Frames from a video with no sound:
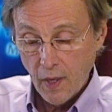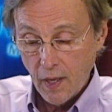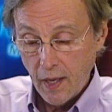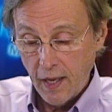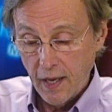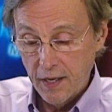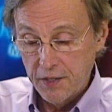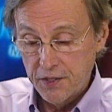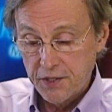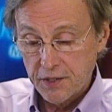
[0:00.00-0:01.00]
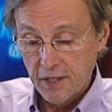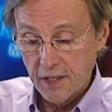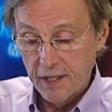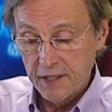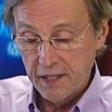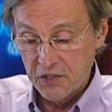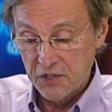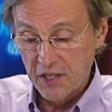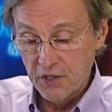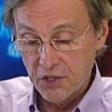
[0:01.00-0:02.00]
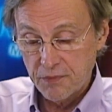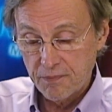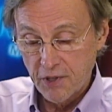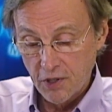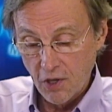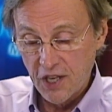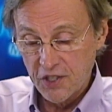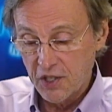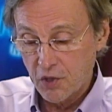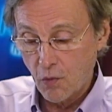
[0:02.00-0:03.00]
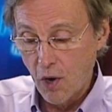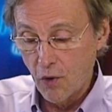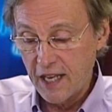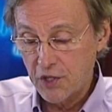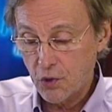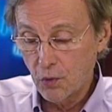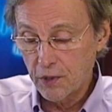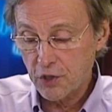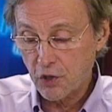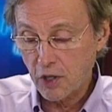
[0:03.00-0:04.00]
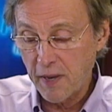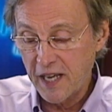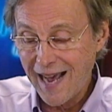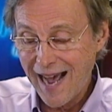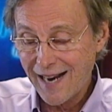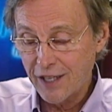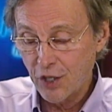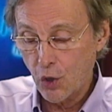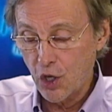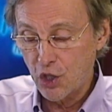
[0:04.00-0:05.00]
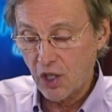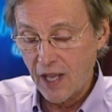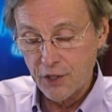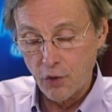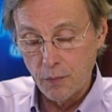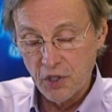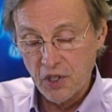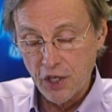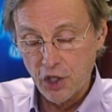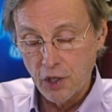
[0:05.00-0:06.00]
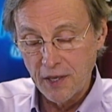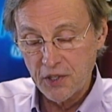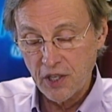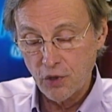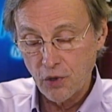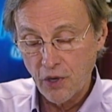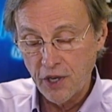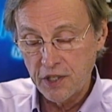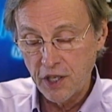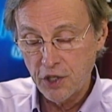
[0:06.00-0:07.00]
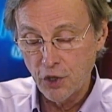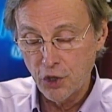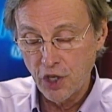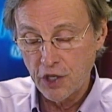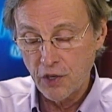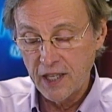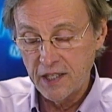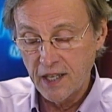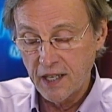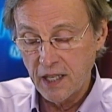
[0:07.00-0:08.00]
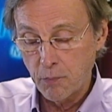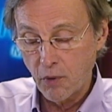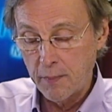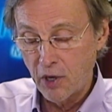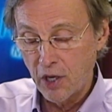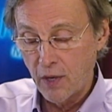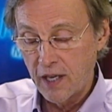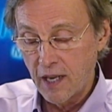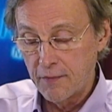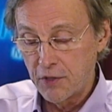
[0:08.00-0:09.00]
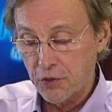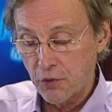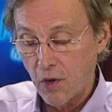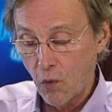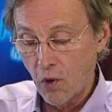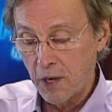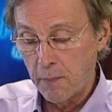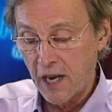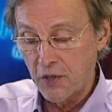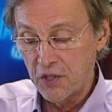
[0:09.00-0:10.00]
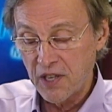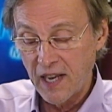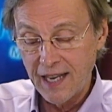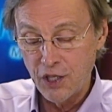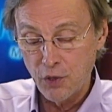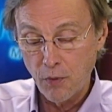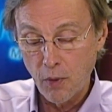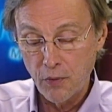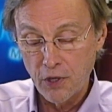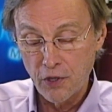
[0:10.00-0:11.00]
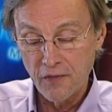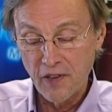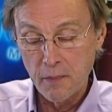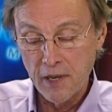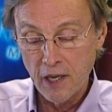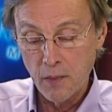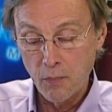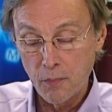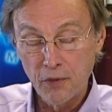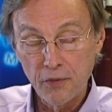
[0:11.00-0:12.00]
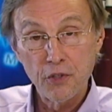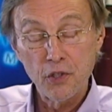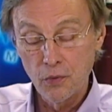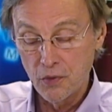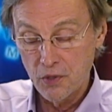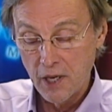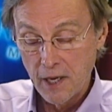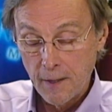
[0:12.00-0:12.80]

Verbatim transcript: And uh, it says, the law says, quote, a school district may not encourage classroom discussion about sexual orientation or gender identity in primary grade levels or, or in a manner that's not age appropriate or developmentally appropriate for students.